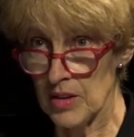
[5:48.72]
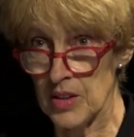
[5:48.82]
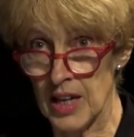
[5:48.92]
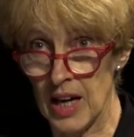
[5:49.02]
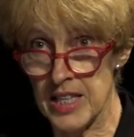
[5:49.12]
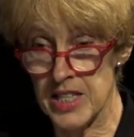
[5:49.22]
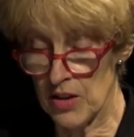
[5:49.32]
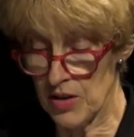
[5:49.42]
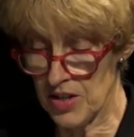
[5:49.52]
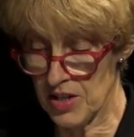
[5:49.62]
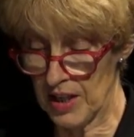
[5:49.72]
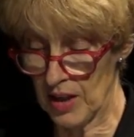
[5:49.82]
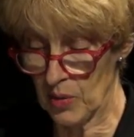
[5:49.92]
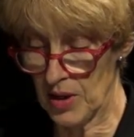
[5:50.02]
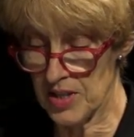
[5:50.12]
the idea is to
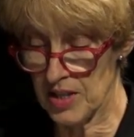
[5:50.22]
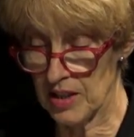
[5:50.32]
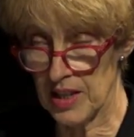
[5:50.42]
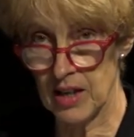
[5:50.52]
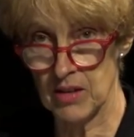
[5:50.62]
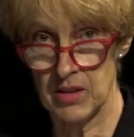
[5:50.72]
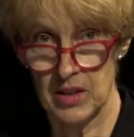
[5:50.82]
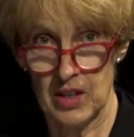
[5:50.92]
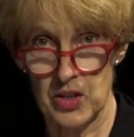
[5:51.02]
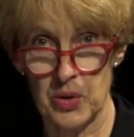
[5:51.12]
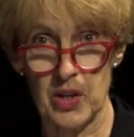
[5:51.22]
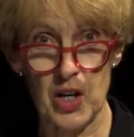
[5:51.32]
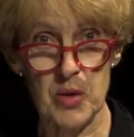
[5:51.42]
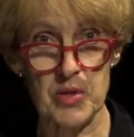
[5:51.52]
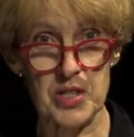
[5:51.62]
get wasting down to a
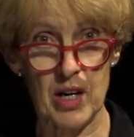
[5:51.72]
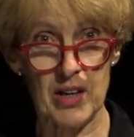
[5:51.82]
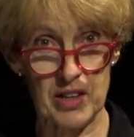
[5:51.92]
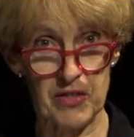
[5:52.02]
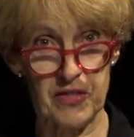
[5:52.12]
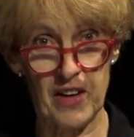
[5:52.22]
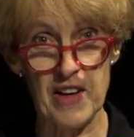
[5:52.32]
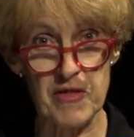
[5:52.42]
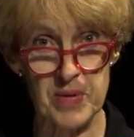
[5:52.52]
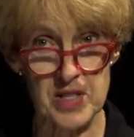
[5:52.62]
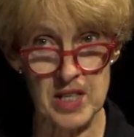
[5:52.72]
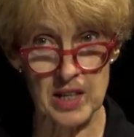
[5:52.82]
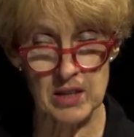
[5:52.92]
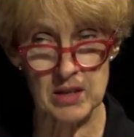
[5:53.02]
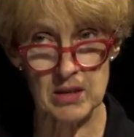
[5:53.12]
global target of 5%
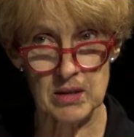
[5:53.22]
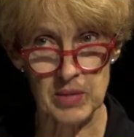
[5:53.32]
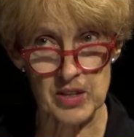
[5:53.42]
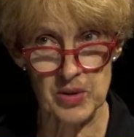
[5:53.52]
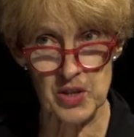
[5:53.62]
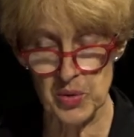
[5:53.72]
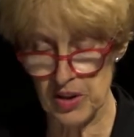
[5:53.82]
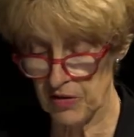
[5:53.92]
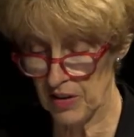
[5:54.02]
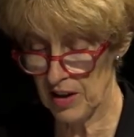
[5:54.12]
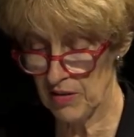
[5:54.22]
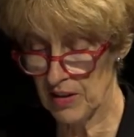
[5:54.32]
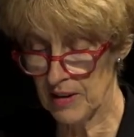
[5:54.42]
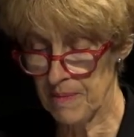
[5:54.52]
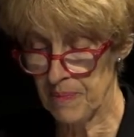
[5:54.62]
by 2025,
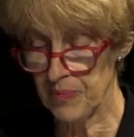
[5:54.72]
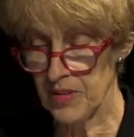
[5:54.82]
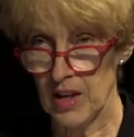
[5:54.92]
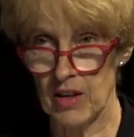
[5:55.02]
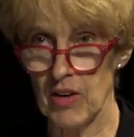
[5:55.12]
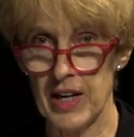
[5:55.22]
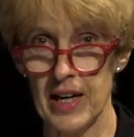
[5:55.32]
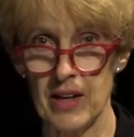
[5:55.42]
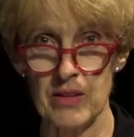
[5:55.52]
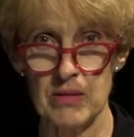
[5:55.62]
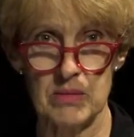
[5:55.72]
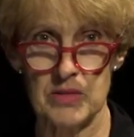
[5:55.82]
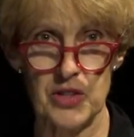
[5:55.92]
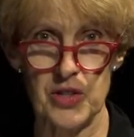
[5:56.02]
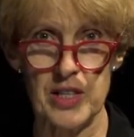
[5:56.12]
and right now
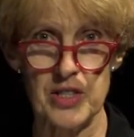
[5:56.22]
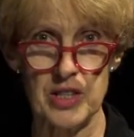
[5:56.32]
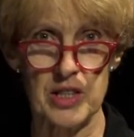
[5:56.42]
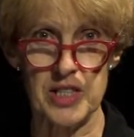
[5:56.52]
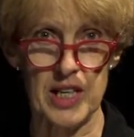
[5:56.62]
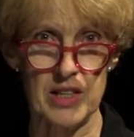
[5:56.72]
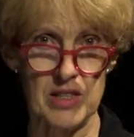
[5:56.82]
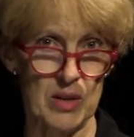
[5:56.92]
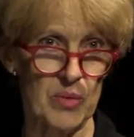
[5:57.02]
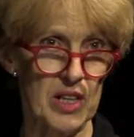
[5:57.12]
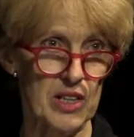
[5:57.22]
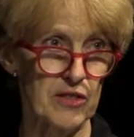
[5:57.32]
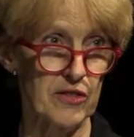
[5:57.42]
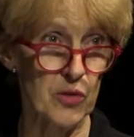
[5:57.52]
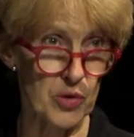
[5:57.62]
the trend is going to take us somewhere near
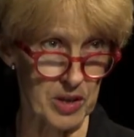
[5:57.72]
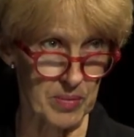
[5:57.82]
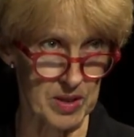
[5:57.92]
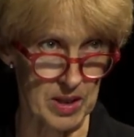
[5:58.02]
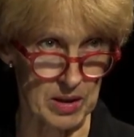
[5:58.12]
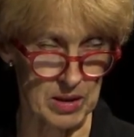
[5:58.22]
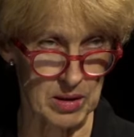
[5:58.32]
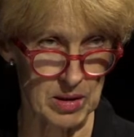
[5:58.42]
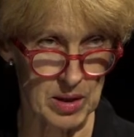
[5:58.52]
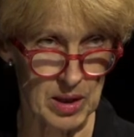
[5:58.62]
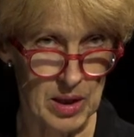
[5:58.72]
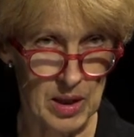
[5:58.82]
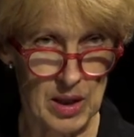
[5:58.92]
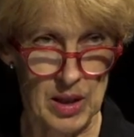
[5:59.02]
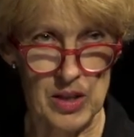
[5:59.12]
to 40%.
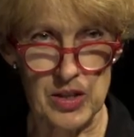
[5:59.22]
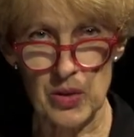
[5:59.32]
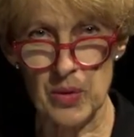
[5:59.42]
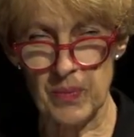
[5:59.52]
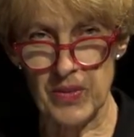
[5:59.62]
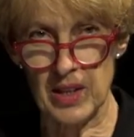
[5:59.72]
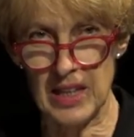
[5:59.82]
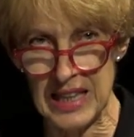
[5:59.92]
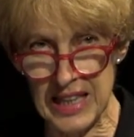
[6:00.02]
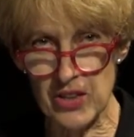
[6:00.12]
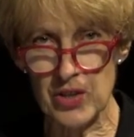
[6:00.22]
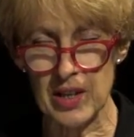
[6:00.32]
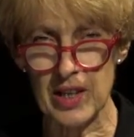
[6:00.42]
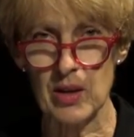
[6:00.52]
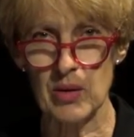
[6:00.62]
So
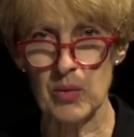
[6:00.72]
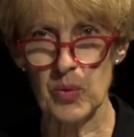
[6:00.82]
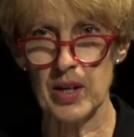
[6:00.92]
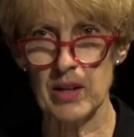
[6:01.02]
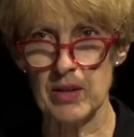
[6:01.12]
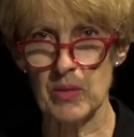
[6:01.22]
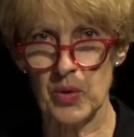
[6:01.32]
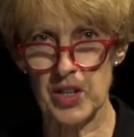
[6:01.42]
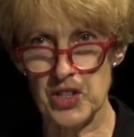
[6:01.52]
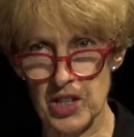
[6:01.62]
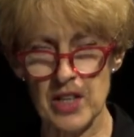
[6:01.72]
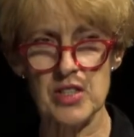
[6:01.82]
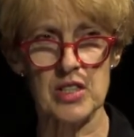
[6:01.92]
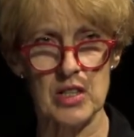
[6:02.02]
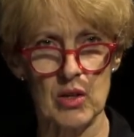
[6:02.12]
literally we're we're
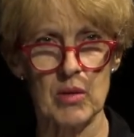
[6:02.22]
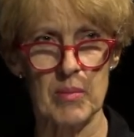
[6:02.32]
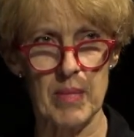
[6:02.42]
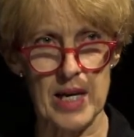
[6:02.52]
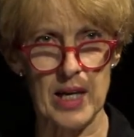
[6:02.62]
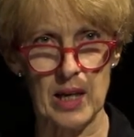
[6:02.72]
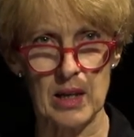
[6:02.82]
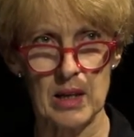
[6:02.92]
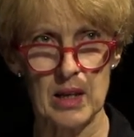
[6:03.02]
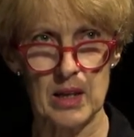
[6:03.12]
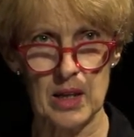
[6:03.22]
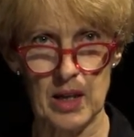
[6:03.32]
just not making the